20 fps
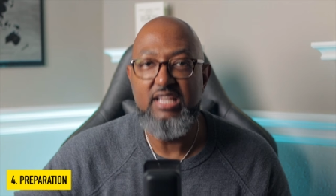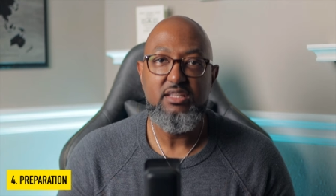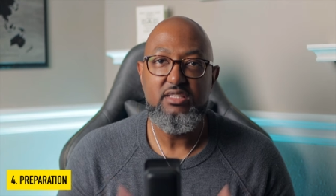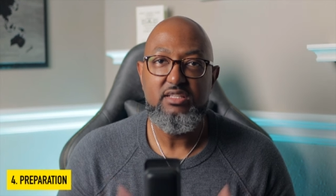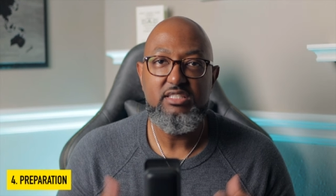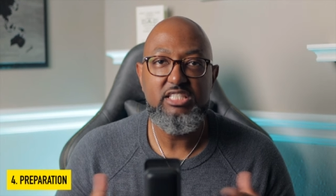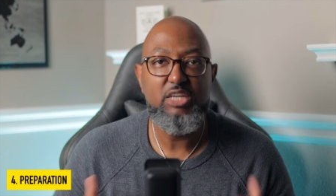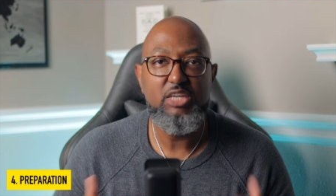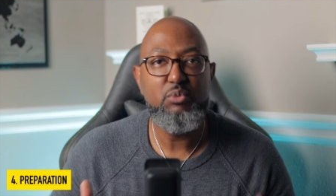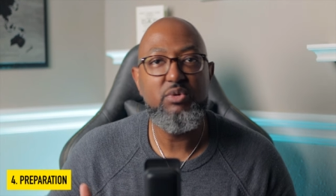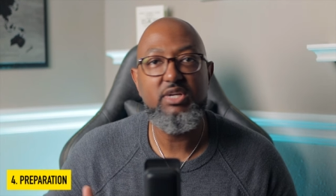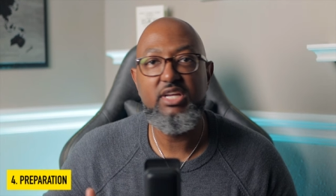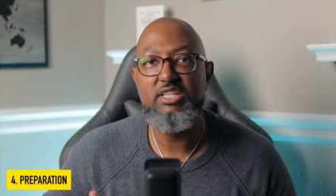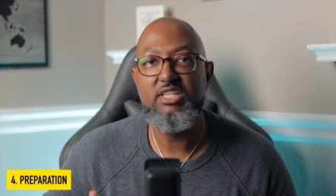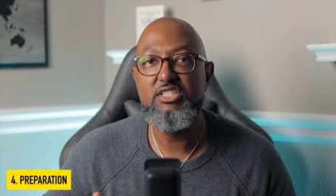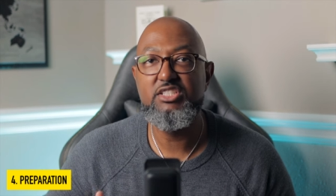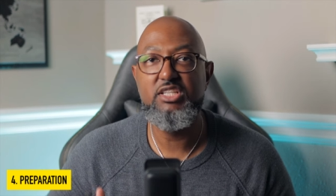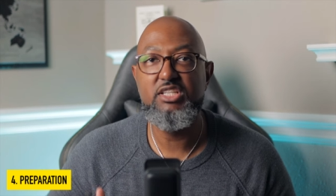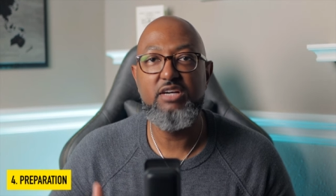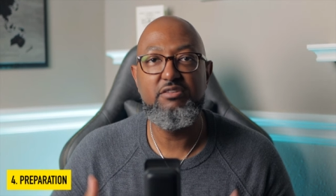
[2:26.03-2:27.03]
Someone can
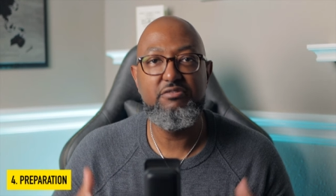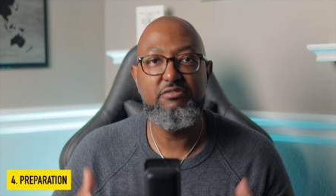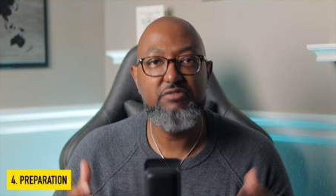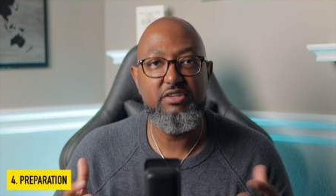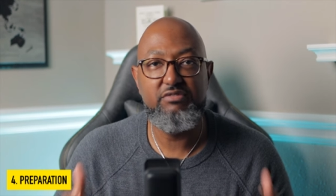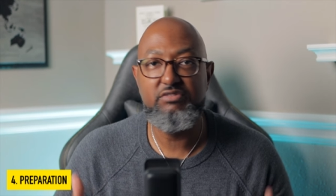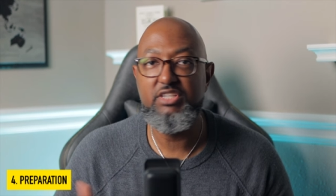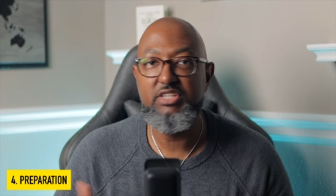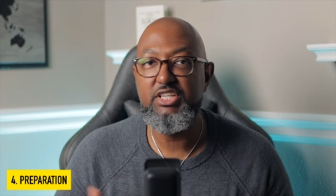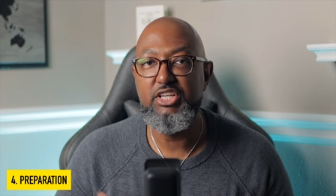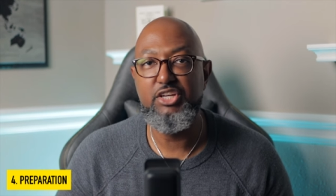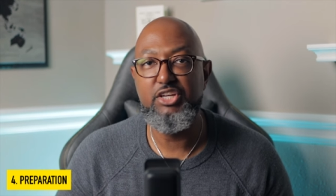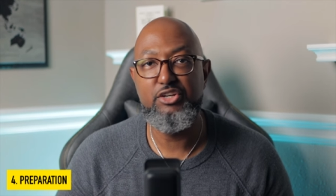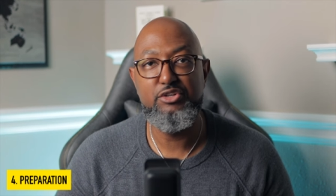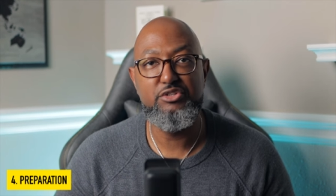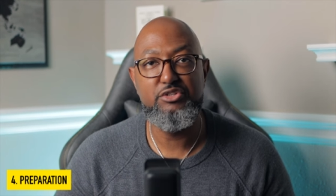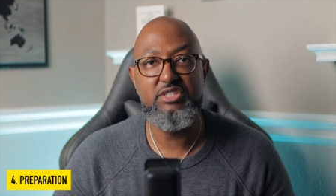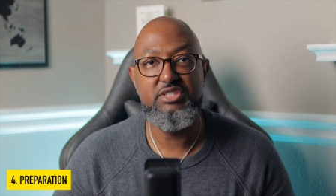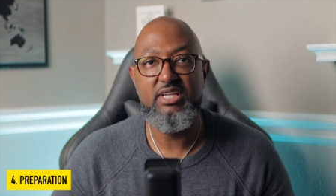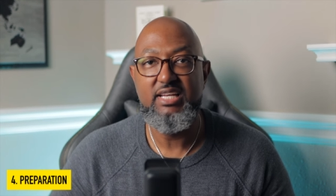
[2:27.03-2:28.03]
stuff fifty
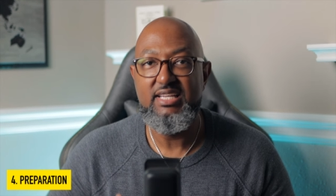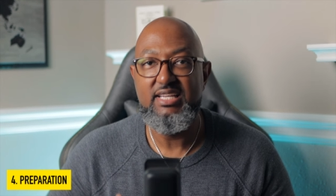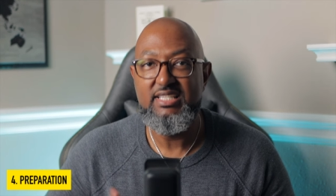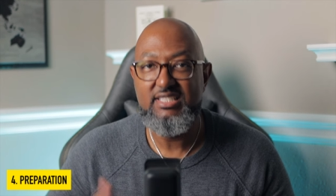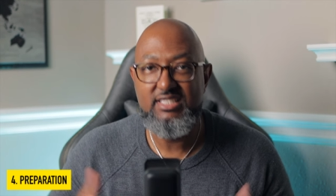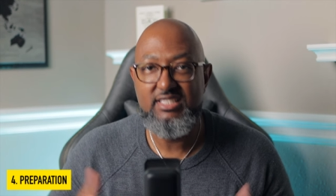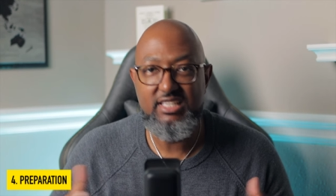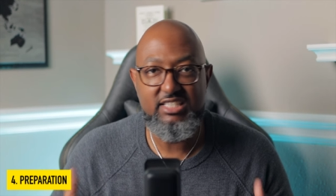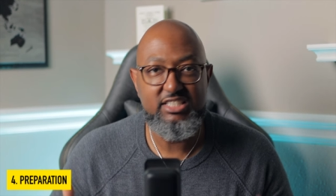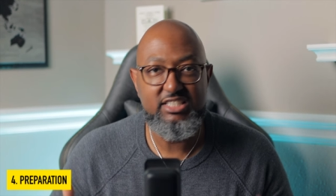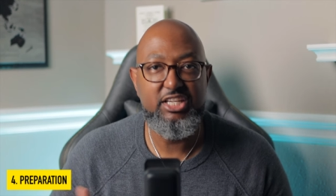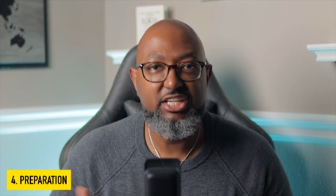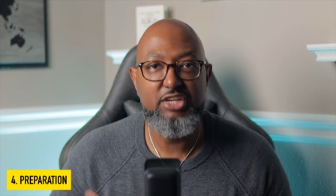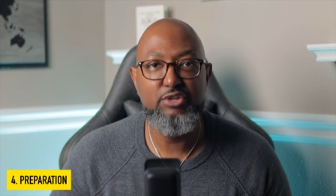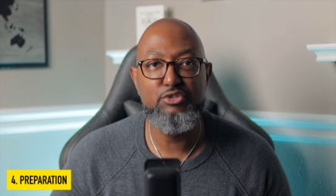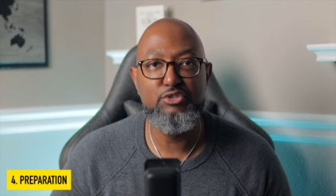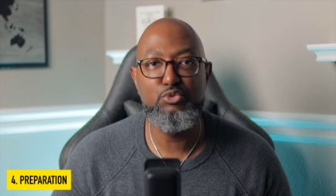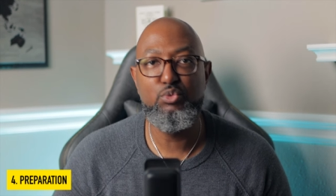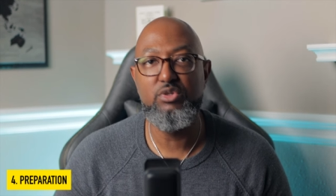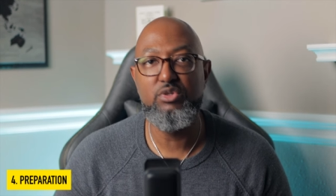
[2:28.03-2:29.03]
years, sixty
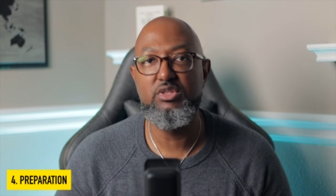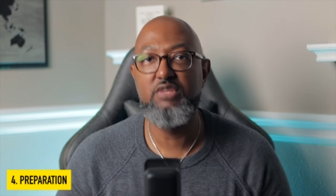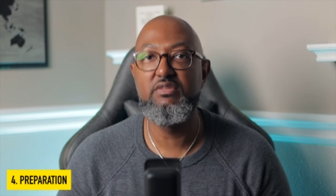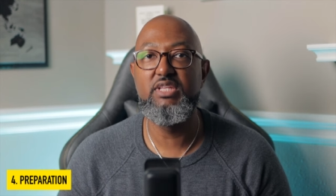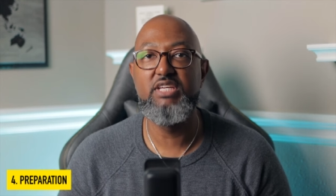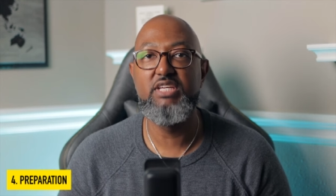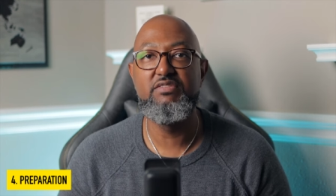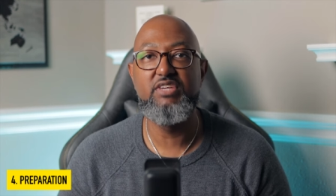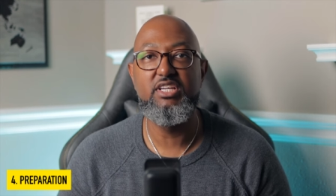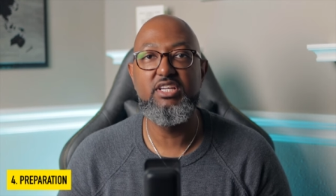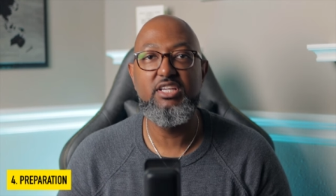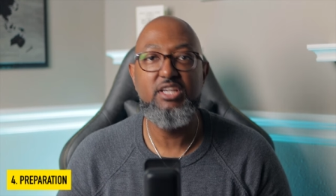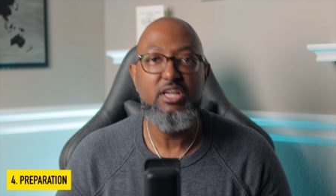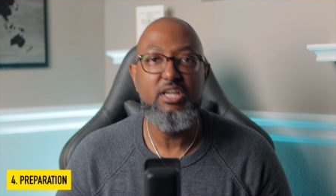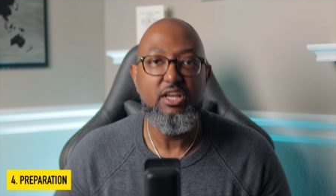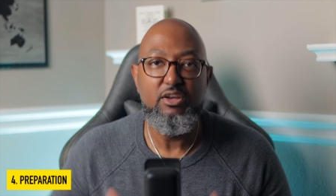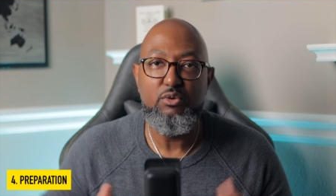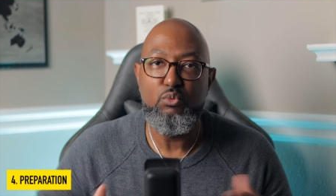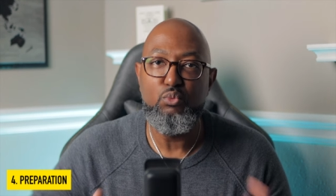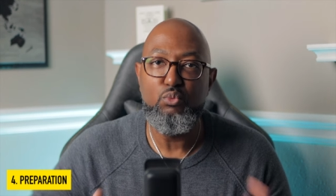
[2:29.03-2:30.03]
years worth of living,
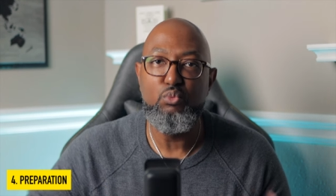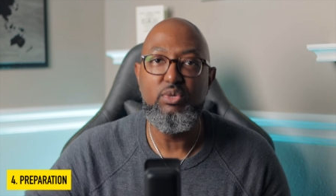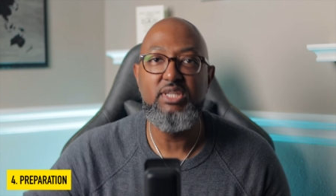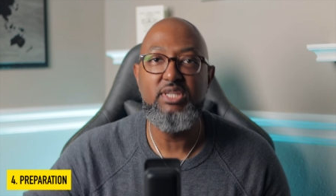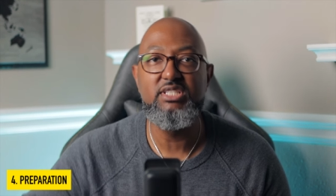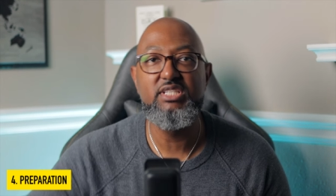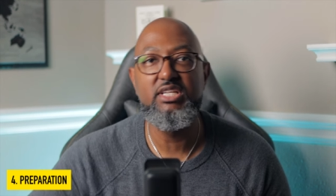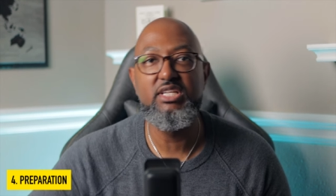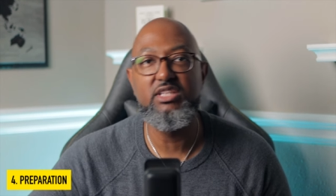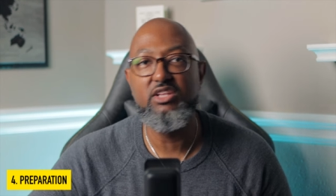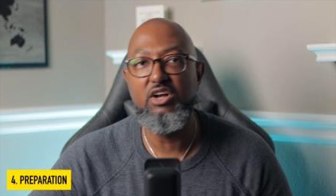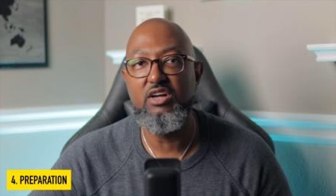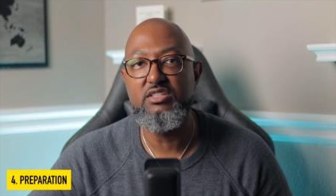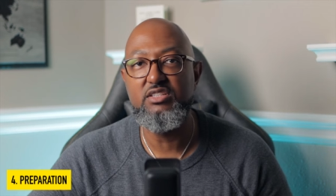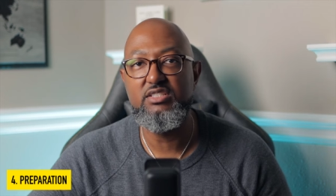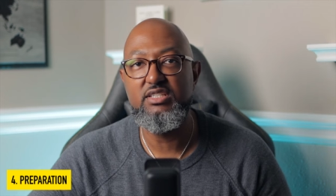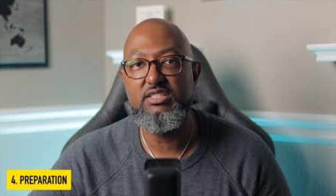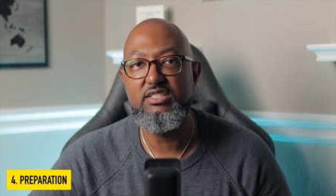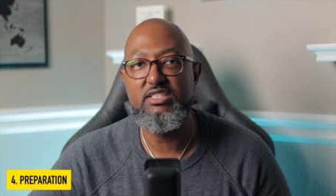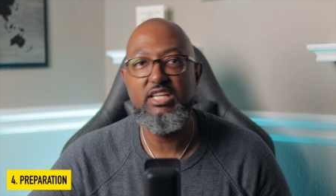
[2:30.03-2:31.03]
wins and
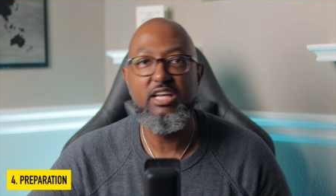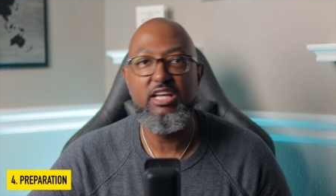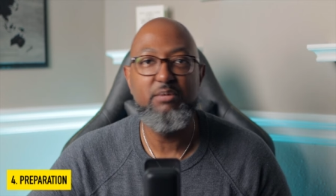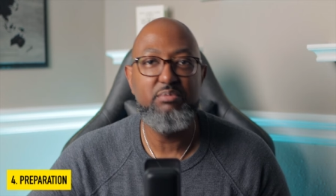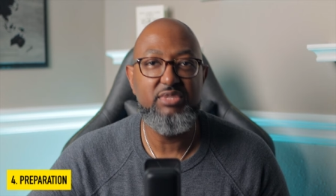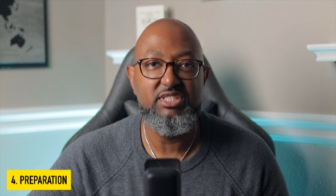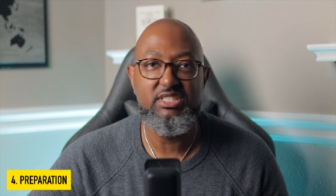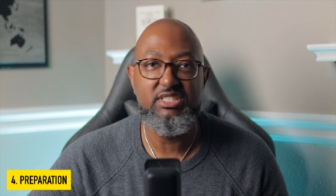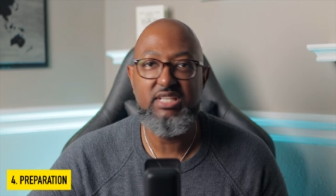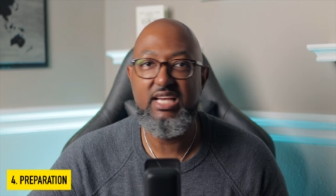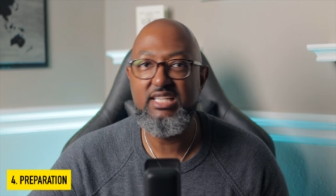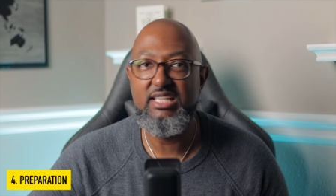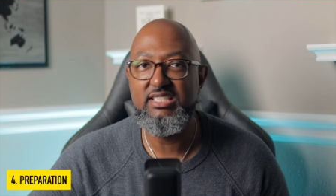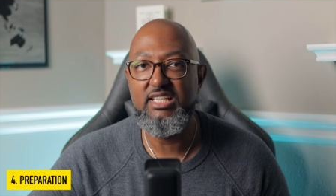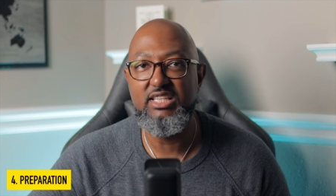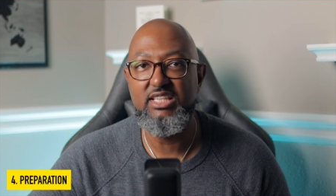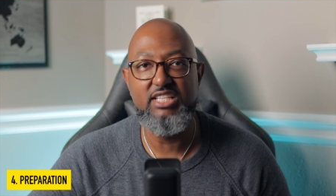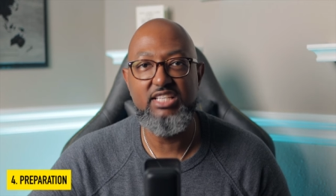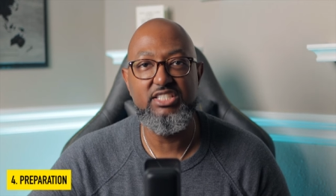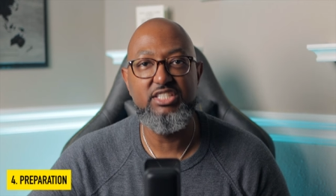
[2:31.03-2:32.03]
losses, mistakes and
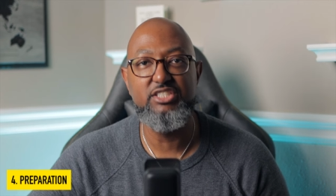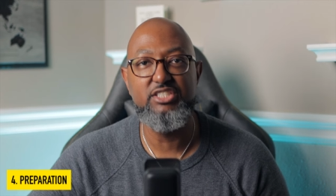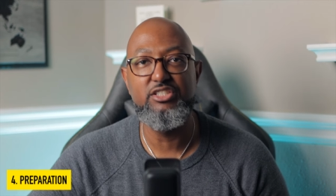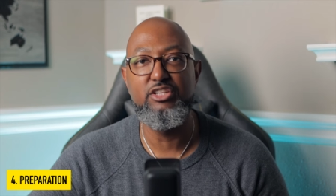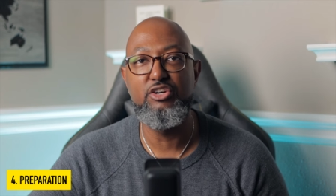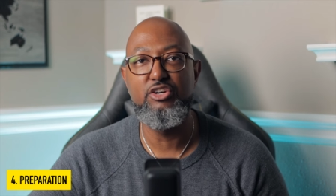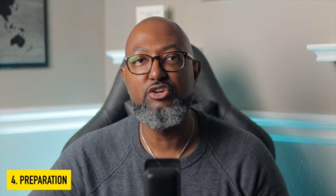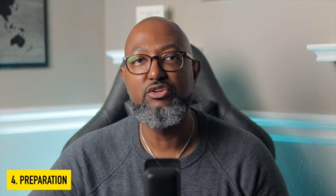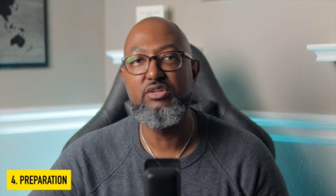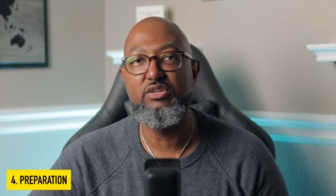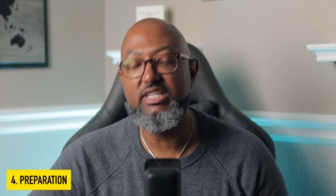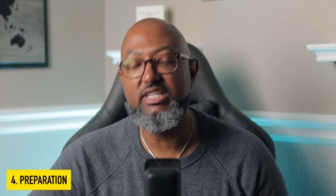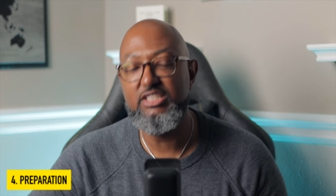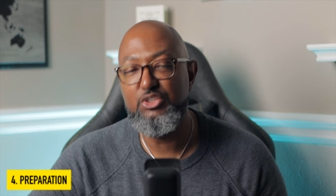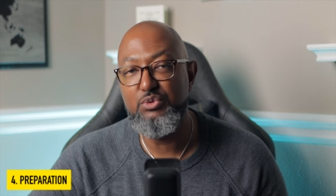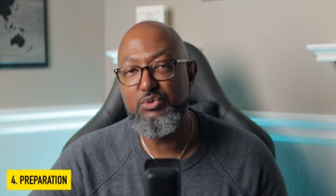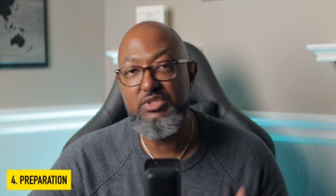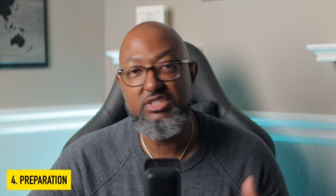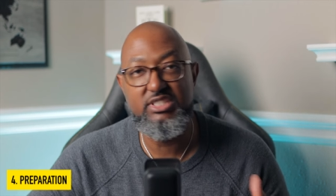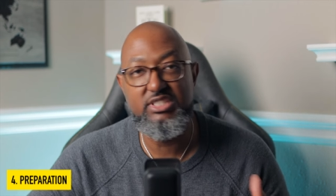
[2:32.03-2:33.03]
lessons learned
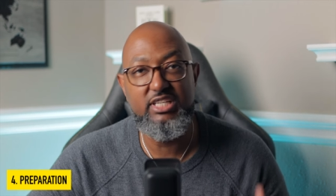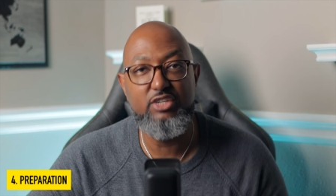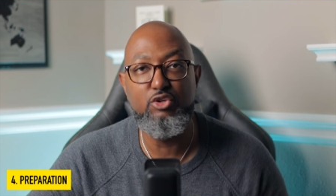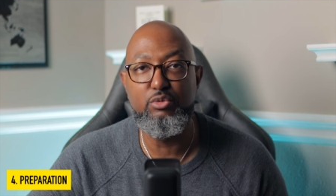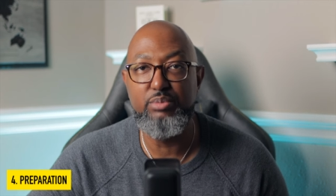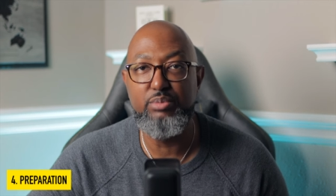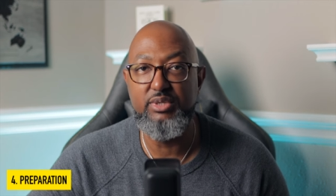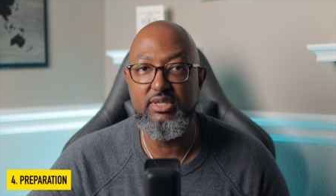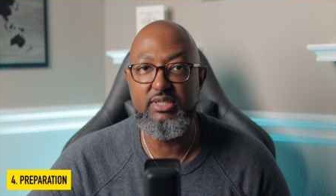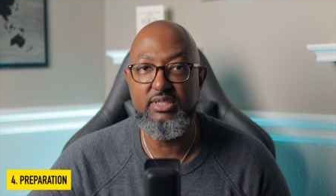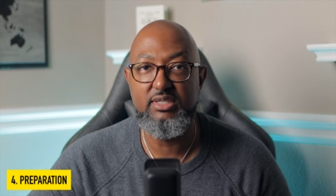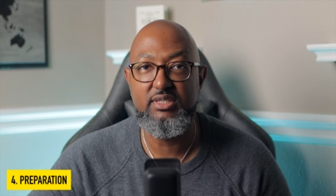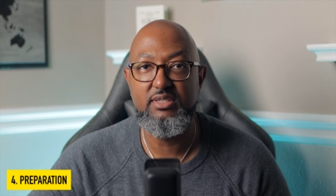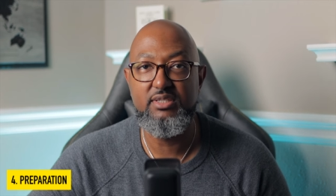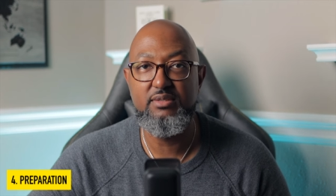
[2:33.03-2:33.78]
into a single book.